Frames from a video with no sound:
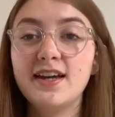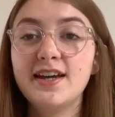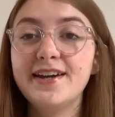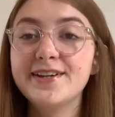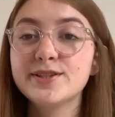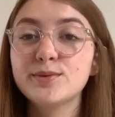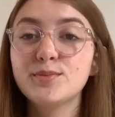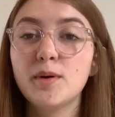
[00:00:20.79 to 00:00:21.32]

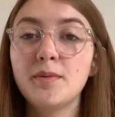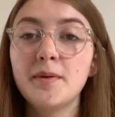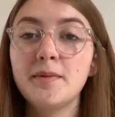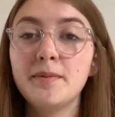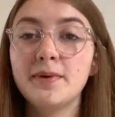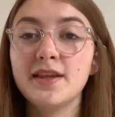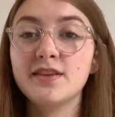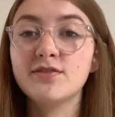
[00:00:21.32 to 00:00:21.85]
It'll probably
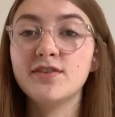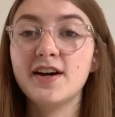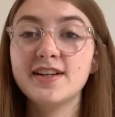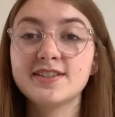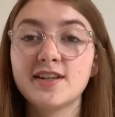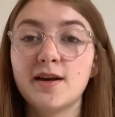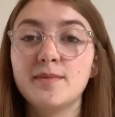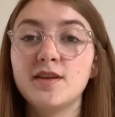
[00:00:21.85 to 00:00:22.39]
be the first
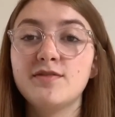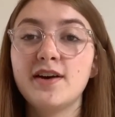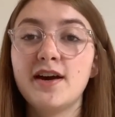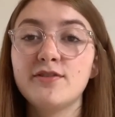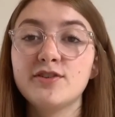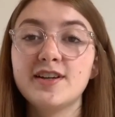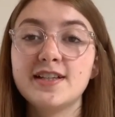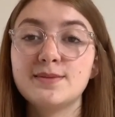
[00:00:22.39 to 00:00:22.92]
time you've
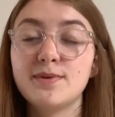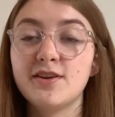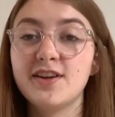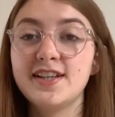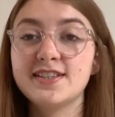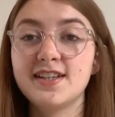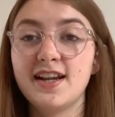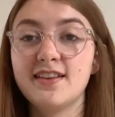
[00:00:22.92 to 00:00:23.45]
ever
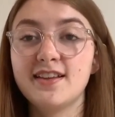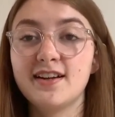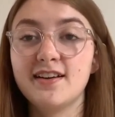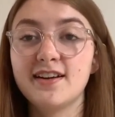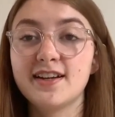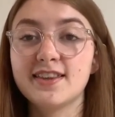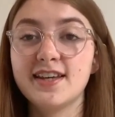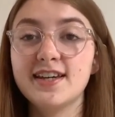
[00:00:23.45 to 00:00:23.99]
experienced anything
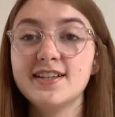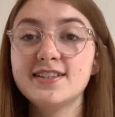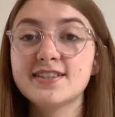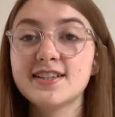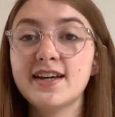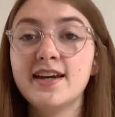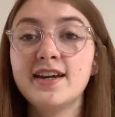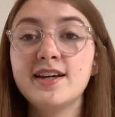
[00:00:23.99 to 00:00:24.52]
like this,
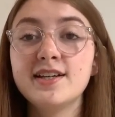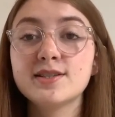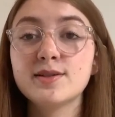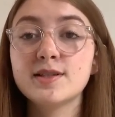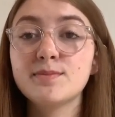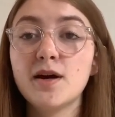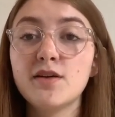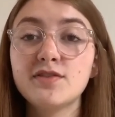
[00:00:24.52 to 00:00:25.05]
so it's
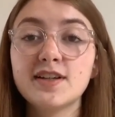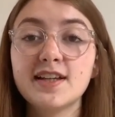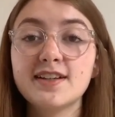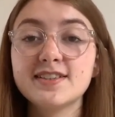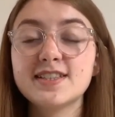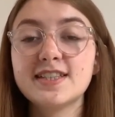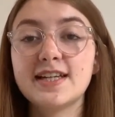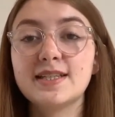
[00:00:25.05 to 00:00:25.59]
perfectly
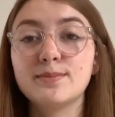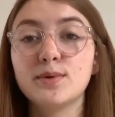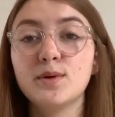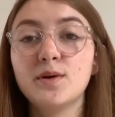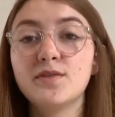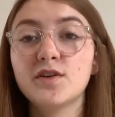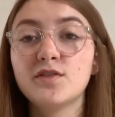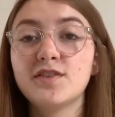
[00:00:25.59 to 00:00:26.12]
understandable
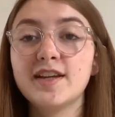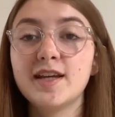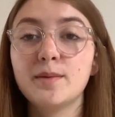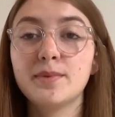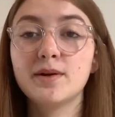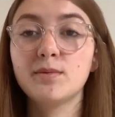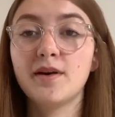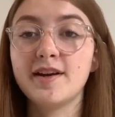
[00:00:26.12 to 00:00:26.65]
if you're feeling a
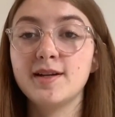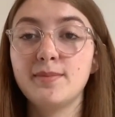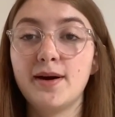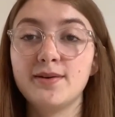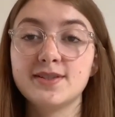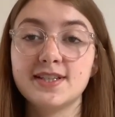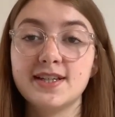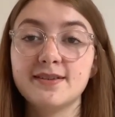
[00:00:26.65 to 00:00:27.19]
bit worried
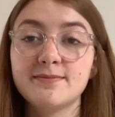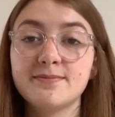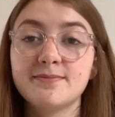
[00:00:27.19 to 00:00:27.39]
about it.